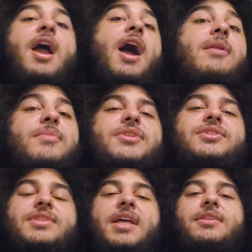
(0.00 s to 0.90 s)
I'd
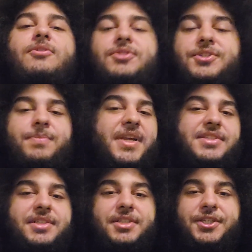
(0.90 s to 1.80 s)
mentioned that they're just
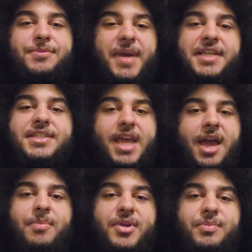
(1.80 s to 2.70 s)
basically space
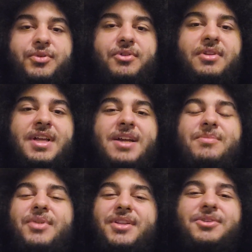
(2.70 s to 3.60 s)
cat people,
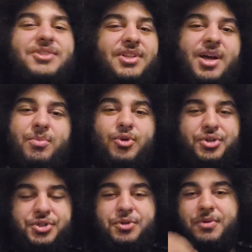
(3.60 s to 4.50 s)
but there's a lot more
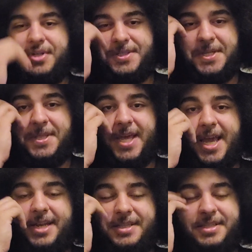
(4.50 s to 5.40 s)
to it than
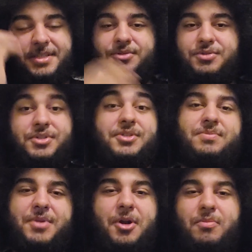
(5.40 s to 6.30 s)
that, than
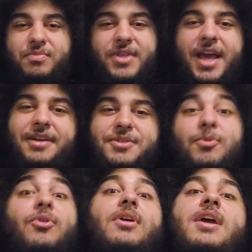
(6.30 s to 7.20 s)
just, that is
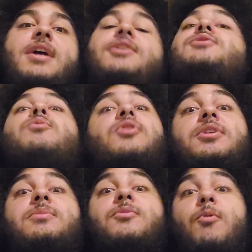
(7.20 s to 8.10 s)
more, there's more
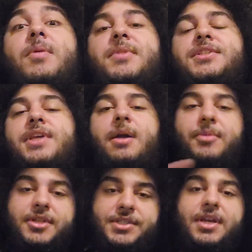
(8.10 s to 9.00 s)
than what meets the eye,
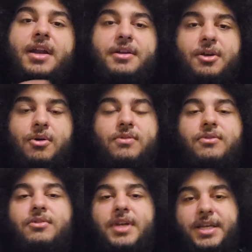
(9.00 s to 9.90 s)
but let's kind of go
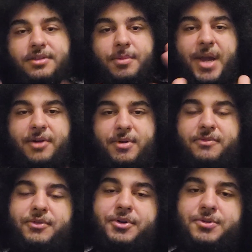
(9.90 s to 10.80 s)
over like the background
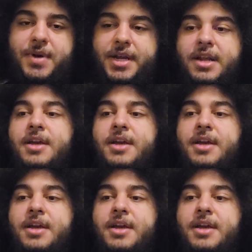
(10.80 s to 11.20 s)
first, right?